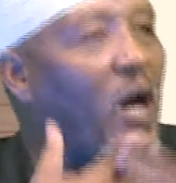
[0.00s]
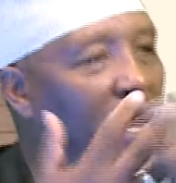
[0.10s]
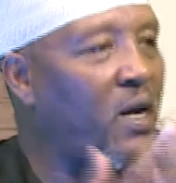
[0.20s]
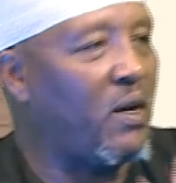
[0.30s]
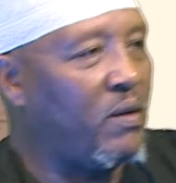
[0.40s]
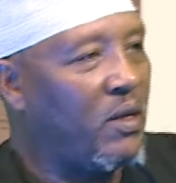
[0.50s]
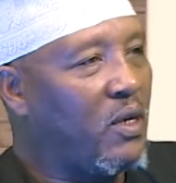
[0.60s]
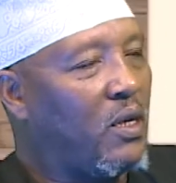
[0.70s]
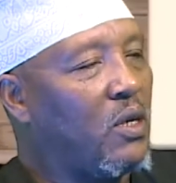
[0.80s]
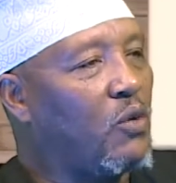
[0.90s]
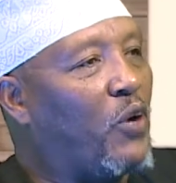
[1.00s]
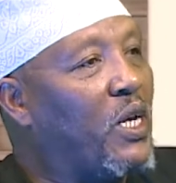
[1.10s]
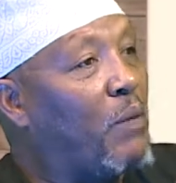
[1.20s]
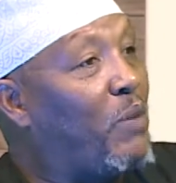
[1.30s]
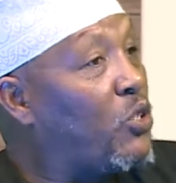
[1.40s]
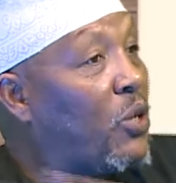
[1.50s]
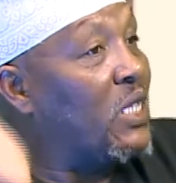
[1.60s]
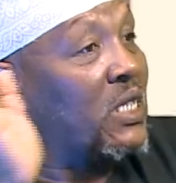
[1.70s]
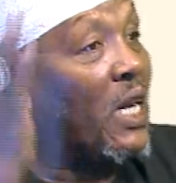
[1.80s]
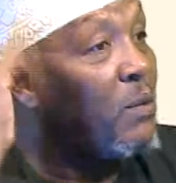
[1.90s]
anger. You find a person has
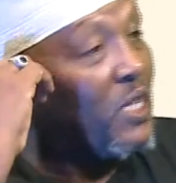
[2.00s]
slapped a